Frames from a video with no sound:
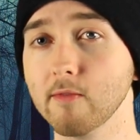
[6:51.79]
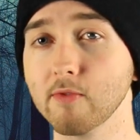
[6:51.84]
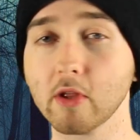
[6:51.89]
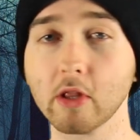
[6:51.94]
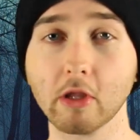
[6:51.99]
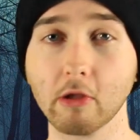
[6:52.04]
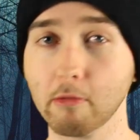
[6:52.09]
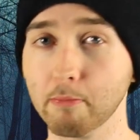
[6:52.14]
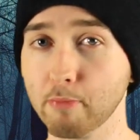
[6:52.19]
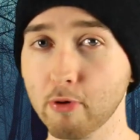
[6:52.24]
the
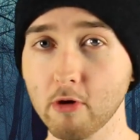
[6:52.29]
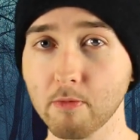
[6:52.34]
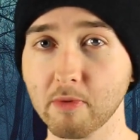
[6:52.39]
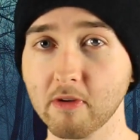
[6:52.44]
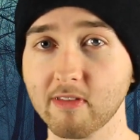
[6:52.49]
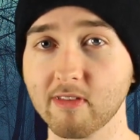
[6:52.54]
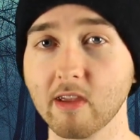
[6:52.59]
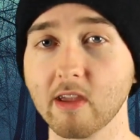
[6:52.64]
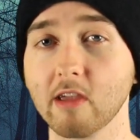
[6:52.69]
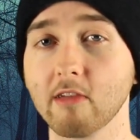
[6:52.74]
little
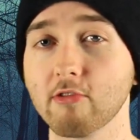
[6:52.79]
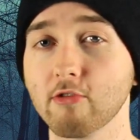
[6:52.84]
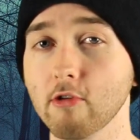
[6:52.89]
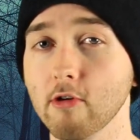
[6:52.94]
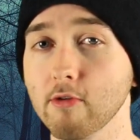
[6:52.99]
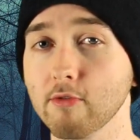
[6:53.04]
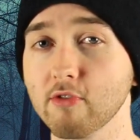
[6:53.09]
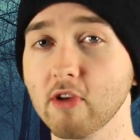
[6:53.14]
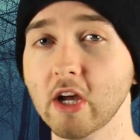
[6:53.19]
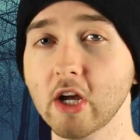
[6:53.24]
purpose that he
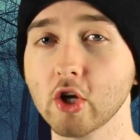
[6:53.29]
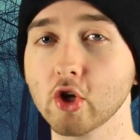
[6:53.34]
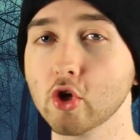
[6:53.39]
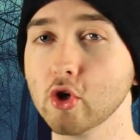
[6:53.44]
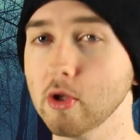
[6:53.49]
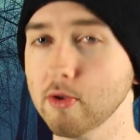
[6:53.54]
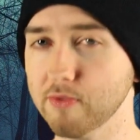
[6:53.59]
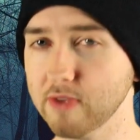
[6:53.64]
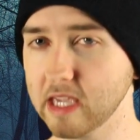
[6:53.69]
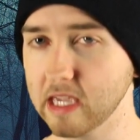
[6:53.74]
serves,
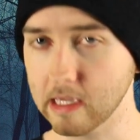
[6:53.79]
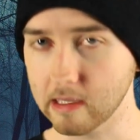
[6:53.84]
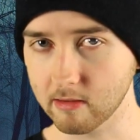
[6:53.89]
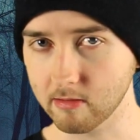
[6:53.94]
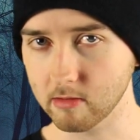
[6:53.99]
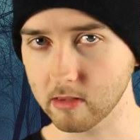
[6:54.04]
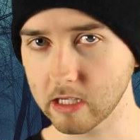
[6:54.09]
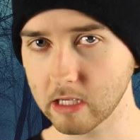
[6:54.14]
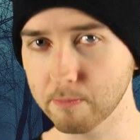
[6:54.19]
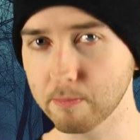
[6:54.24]
could have
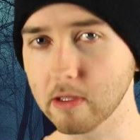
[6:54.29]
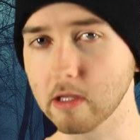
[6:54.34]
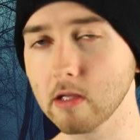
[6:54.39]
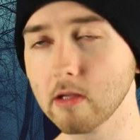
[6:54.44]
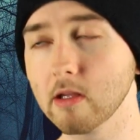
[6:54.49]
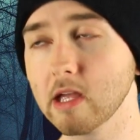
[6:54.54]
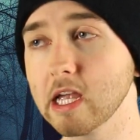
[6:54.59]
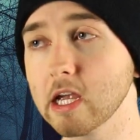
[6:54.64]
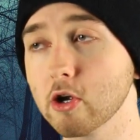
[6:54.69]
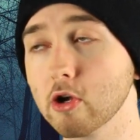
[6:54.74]
easily
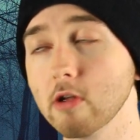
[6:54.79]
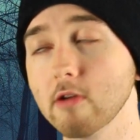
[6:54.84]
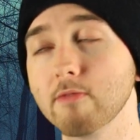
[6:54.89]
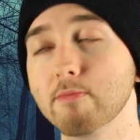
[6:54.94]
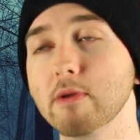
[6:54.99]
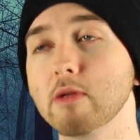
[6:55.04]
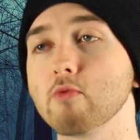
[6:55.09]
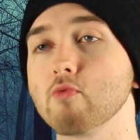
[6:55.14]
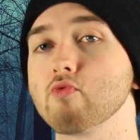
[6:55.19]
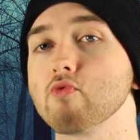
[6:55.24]
be, it could have
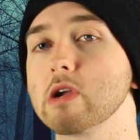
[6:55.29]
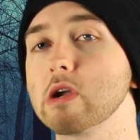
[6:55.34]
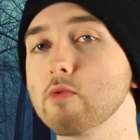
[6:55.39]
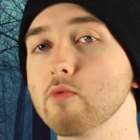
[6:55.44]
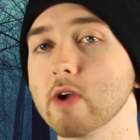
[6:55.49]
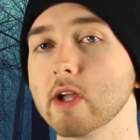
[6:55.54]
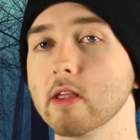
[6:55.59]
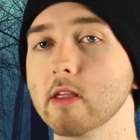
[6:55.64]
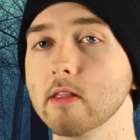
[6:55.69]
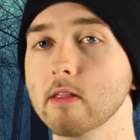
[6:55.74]
been
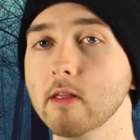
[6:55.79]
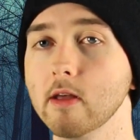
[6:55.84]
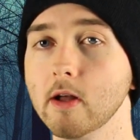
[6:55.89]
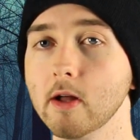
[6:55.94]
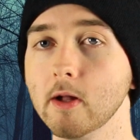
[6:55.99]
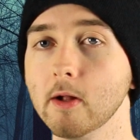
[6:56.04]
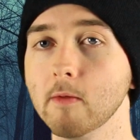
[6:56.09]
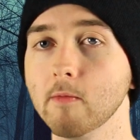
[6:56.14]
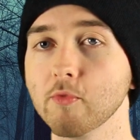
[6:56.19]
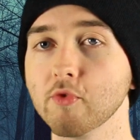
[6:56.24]
rewritten
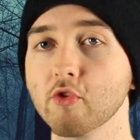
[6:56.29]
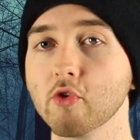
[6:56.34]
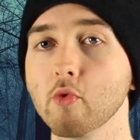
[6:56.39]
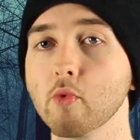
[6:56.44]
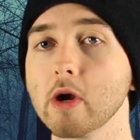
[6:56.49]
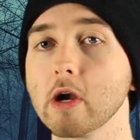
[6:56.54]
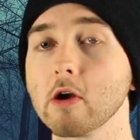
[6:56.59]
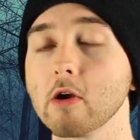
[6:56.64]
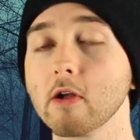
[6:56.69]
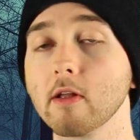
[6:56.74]
to
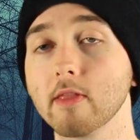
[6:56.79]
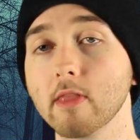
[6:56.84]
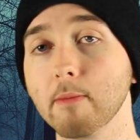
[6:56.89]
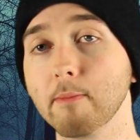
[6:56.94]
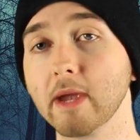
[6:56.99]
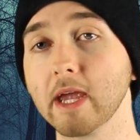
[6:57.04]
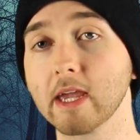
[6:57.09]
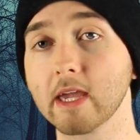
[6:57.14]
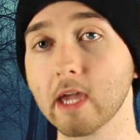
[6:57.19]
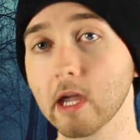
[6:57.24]
where the
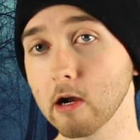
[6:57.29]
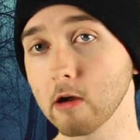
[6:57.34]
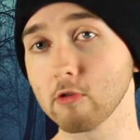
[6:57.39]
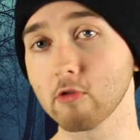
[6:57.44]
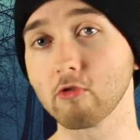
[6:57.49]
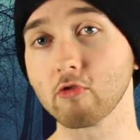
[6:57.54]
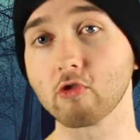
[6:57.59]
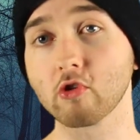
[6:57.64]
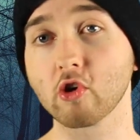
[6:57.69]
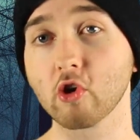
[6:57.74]
main character's